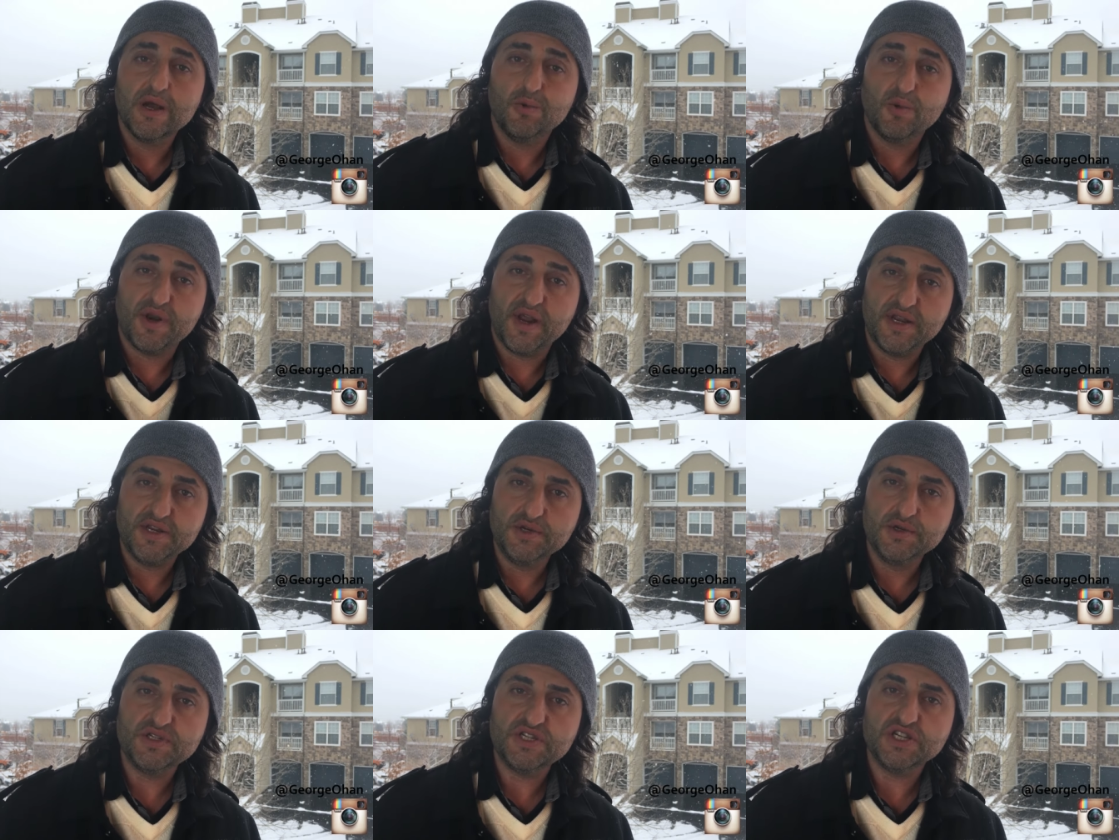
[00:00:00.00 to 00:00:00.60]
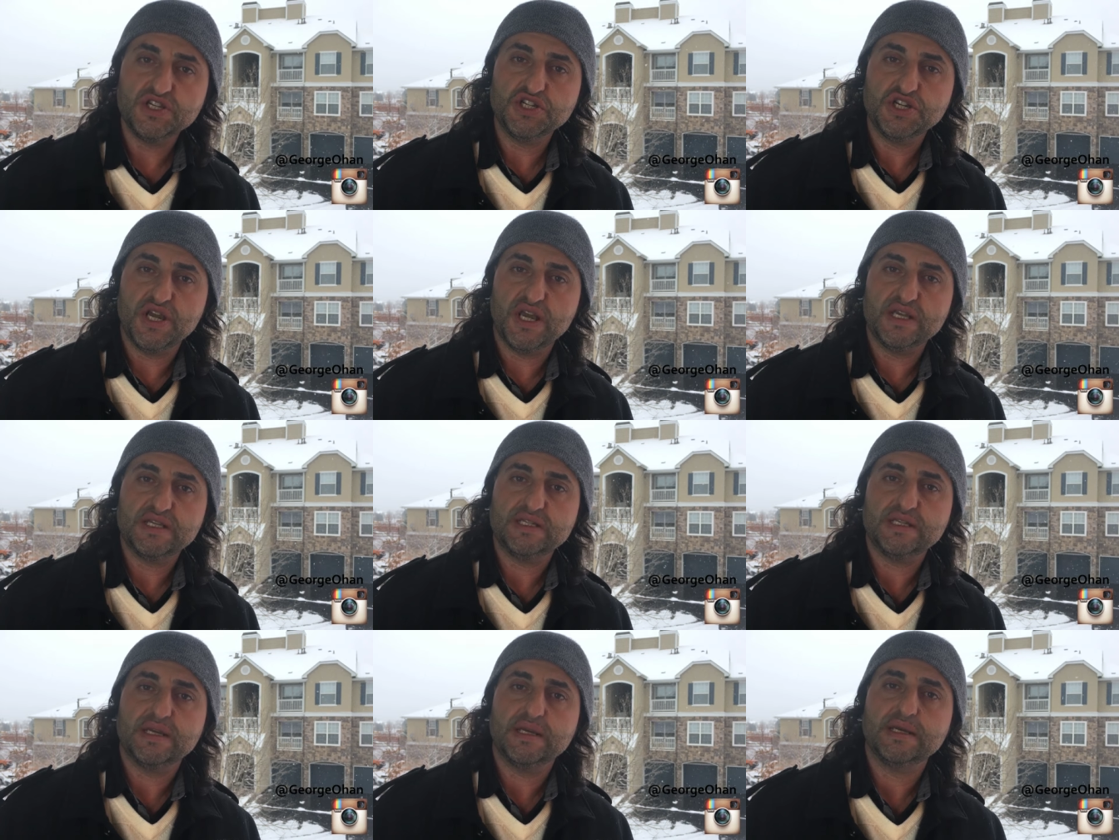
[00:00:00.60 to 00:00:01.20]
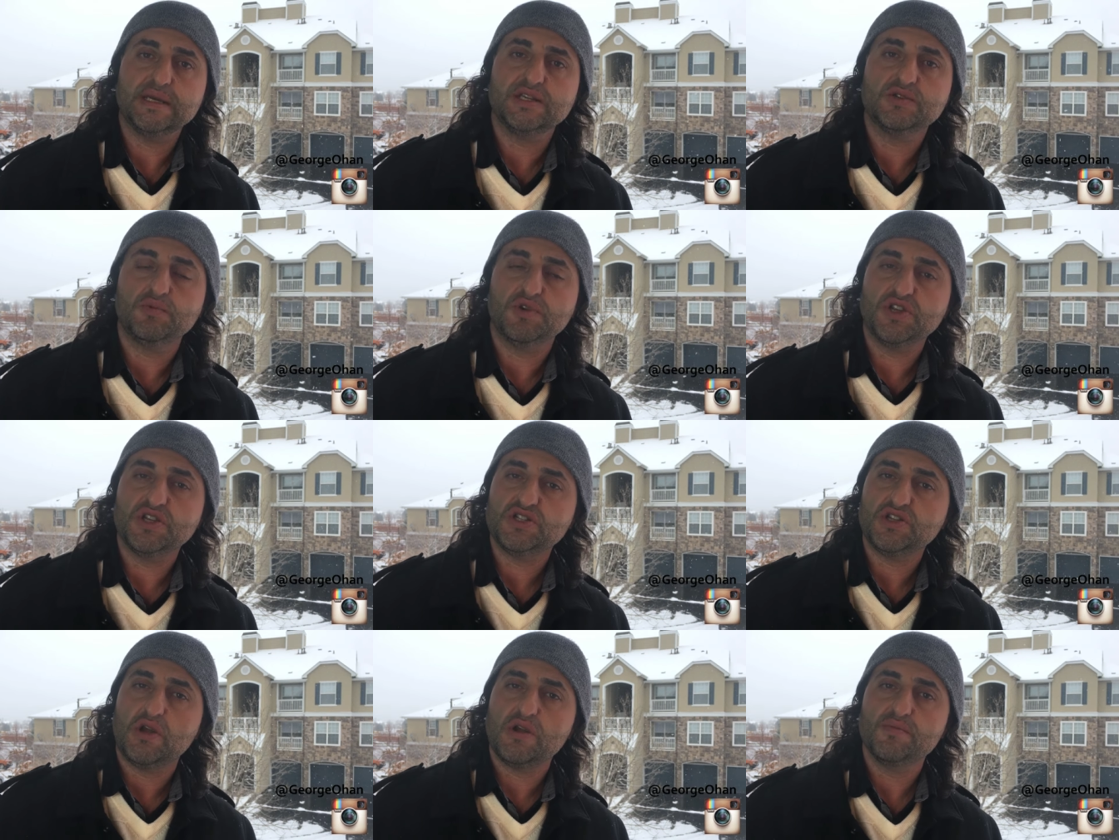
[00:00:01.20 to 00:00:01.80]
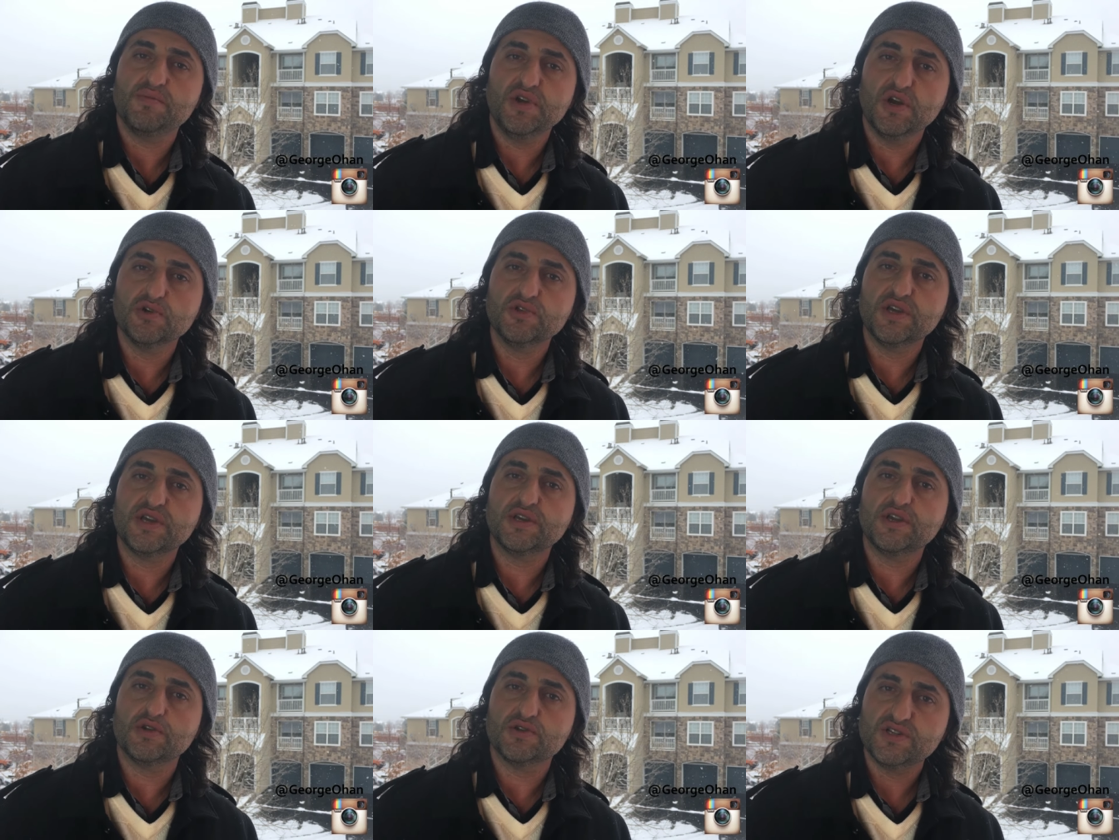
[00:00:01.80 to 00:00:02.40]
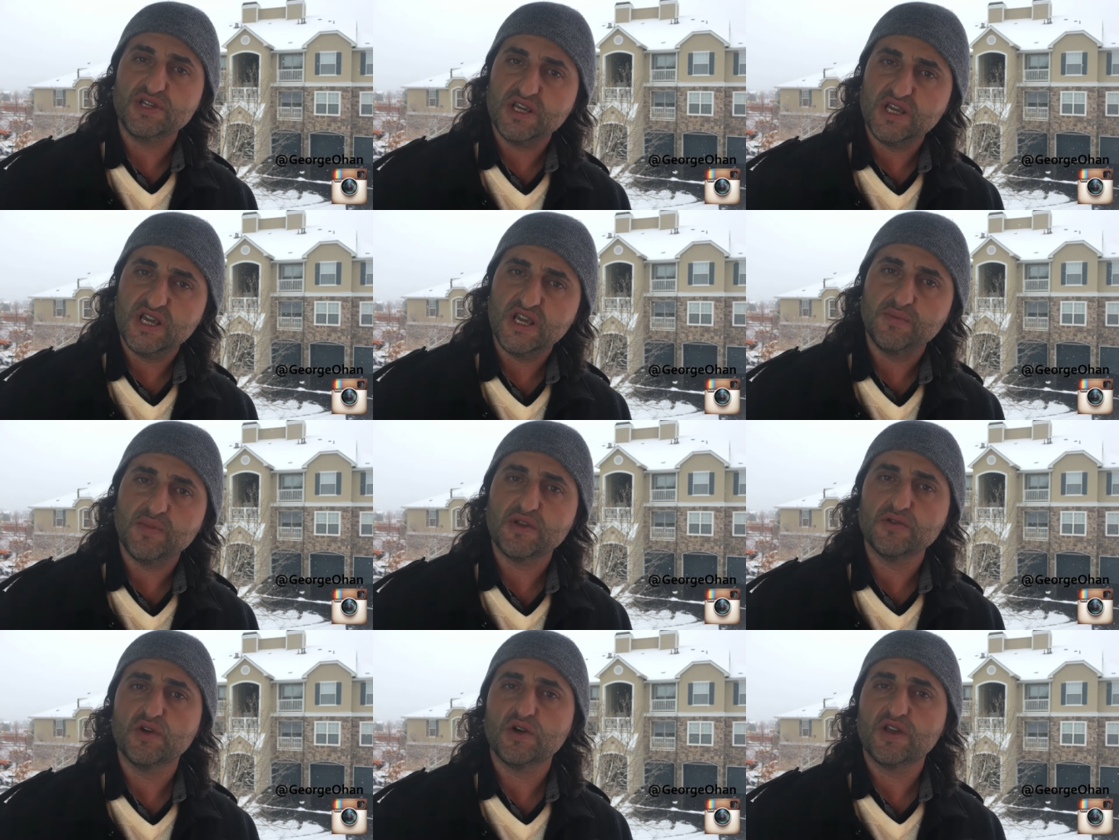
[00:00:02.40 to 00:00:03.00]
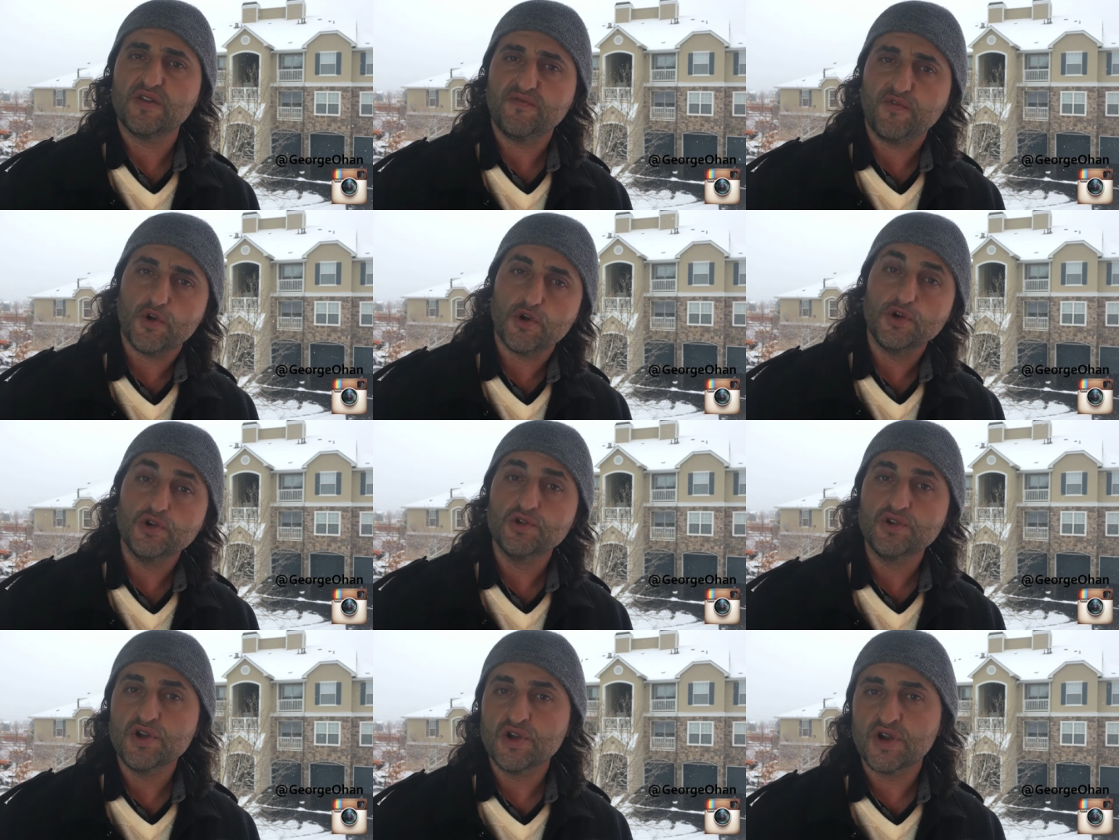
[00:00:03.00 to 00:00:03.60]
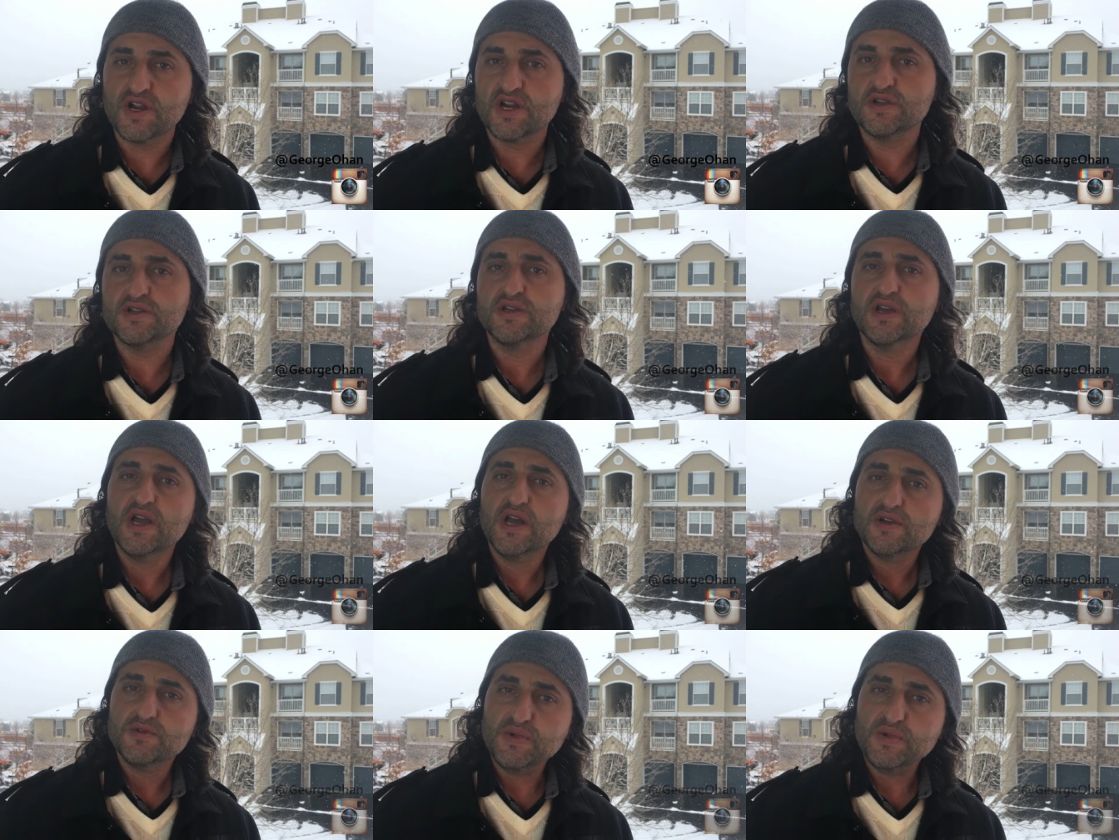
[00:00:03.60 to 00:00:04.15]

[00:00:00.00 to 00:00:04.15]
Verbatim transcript: What I do suggest is, when you start building your team and looking for who you're going to